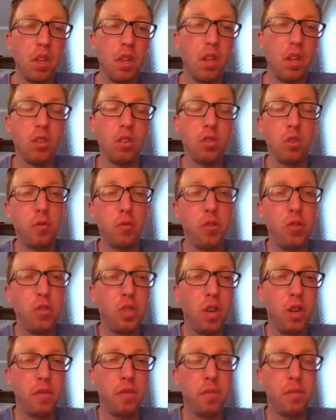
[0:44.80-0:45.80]
So first
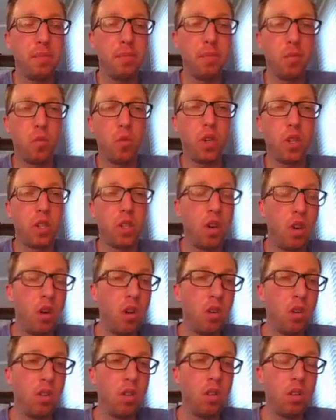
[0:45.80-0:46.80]
off, we're going to
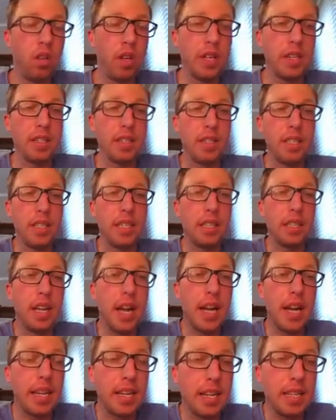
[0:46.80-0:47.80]
call a secant
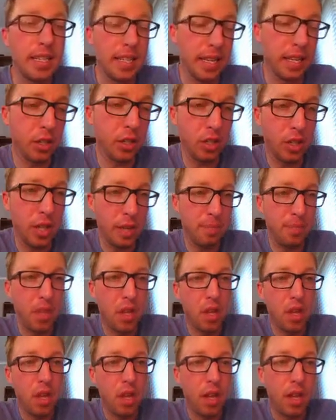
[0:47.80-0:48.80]
line and a tangent line.
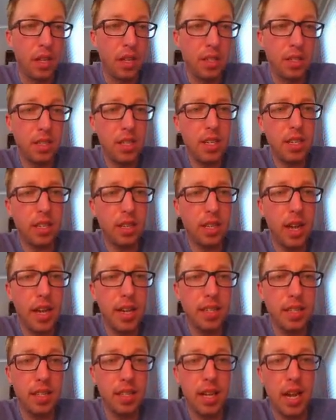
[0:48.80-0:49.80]
A secant line
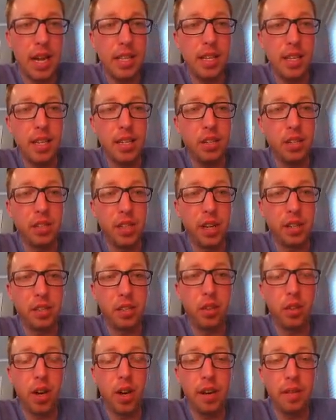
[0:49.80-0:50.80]
is a line that intersects a
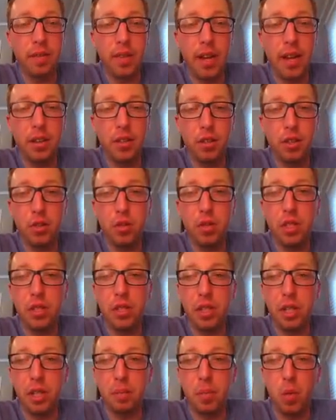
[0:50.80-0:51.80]
graph at two
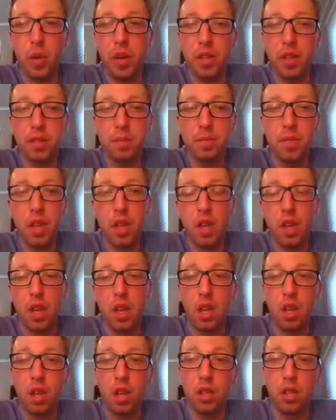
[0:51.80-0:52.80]
distinct points.
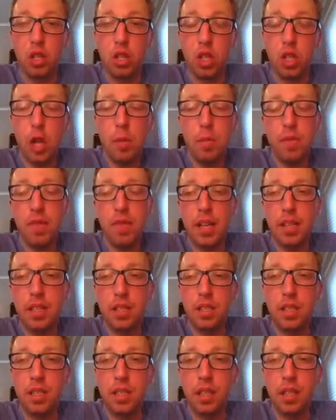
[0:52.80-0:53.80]
The slope of that
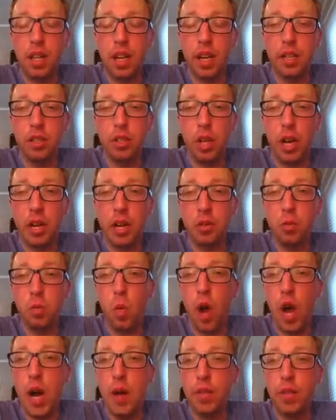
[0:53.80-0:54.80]
secant line, change in
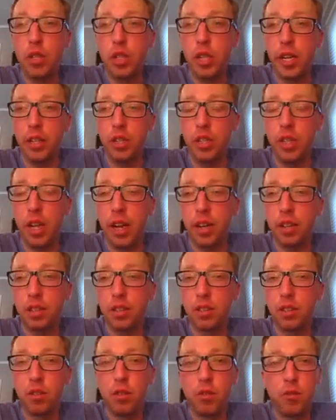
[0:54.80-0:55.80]
y over change in
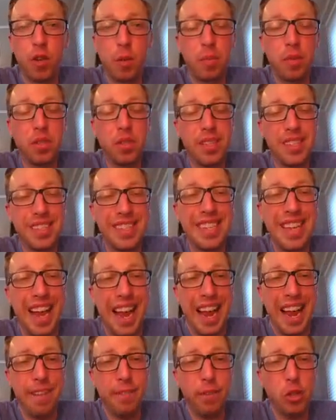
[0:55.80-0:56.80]
x, represents the
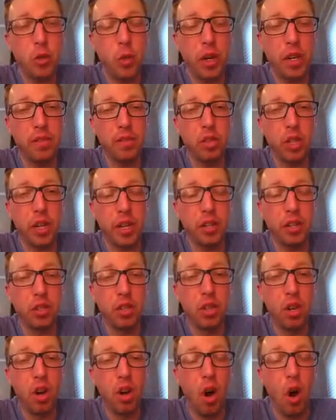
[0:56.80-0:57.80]
average rate of change
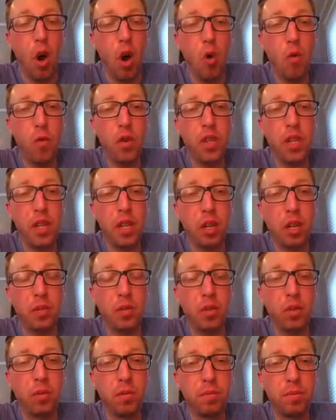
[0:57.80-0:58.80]
over the
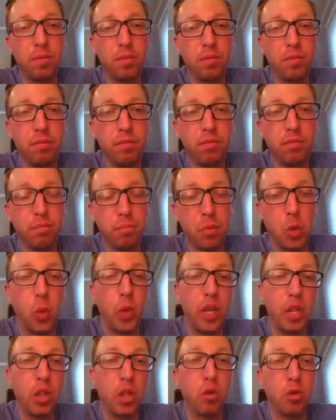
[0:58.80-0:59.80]
interval
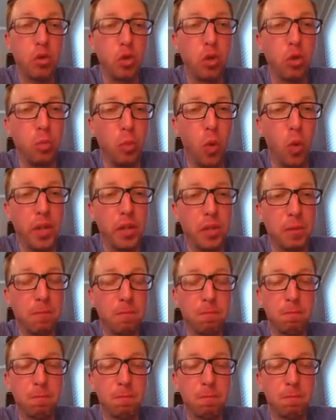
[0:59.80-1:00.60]
between those 2 points.